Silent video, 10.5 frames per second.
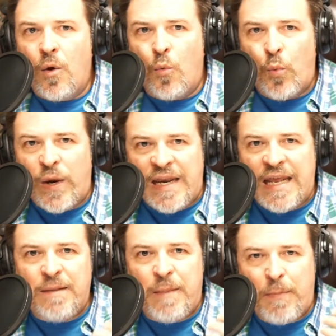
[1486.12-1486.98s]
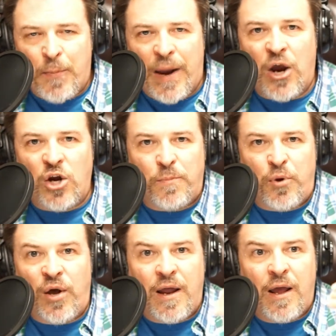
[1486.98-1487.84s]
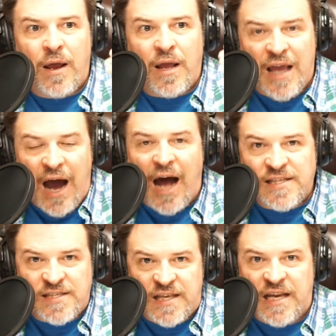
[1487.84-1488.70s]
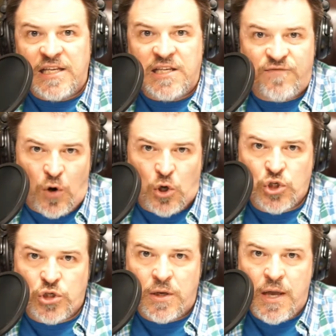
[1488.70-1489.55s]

we need to be prepared to put God's things first